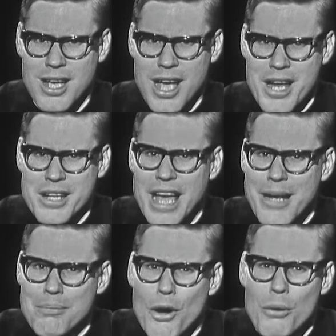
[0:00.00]
And at
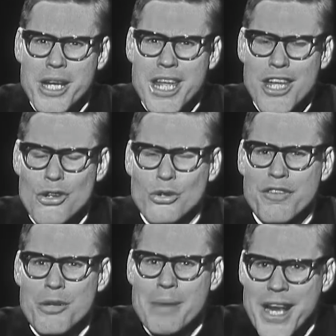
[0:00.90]
that moment, he knew of
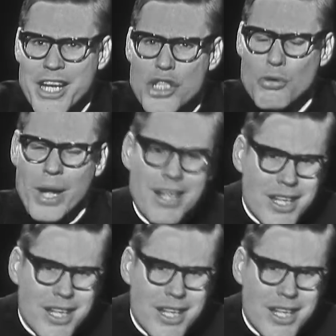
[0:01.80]
humanity's great